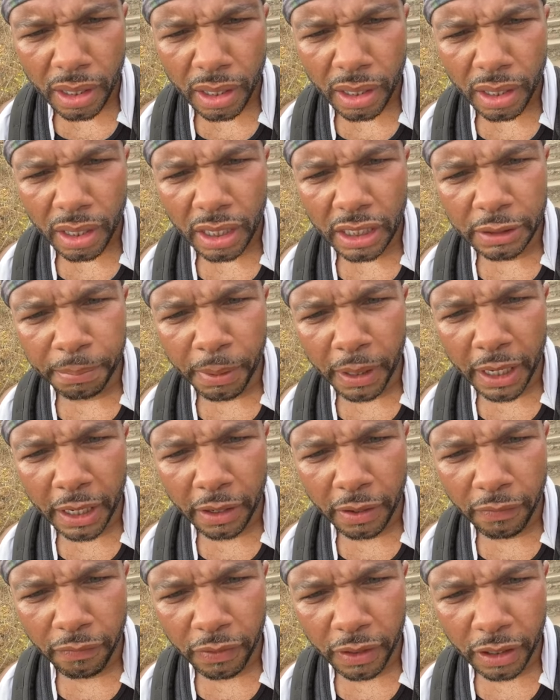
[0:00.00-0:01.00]
His buddy,
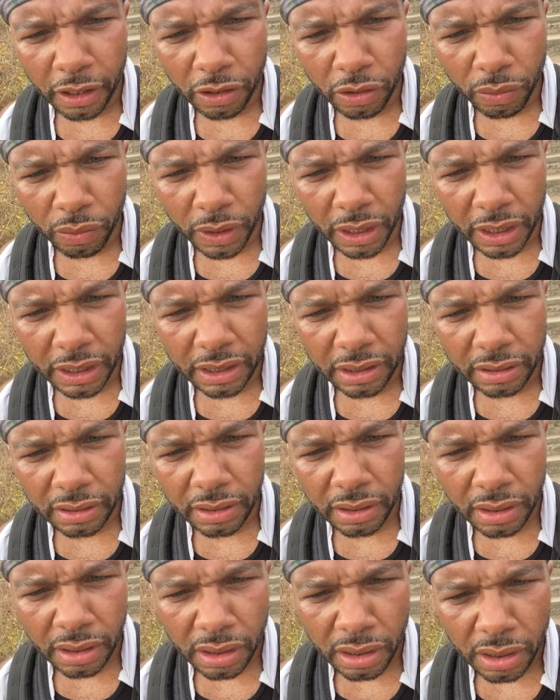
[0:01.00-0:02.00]
Vanilla Gorilla
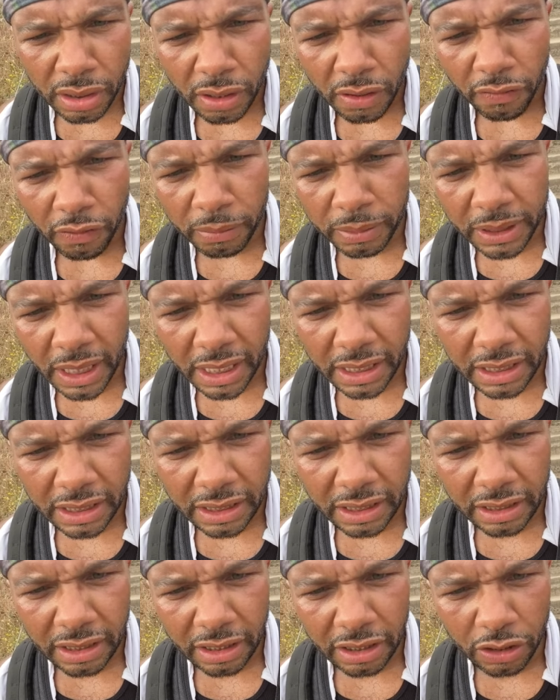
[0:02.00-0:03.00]
from Texas,
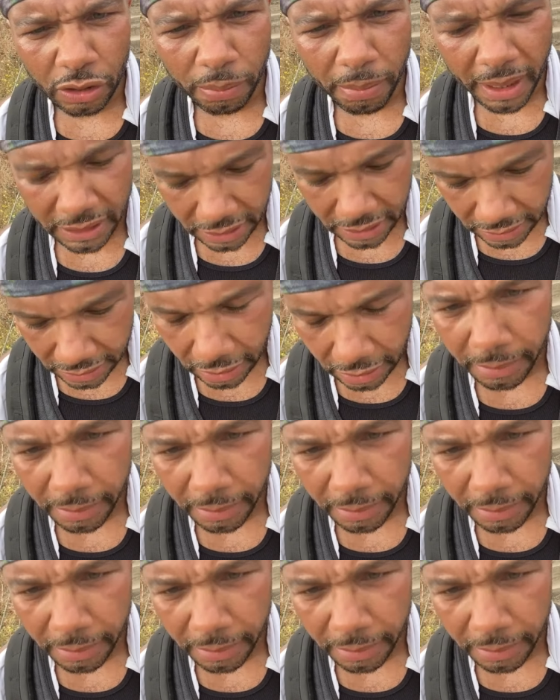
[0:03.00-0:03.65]
you messaged him.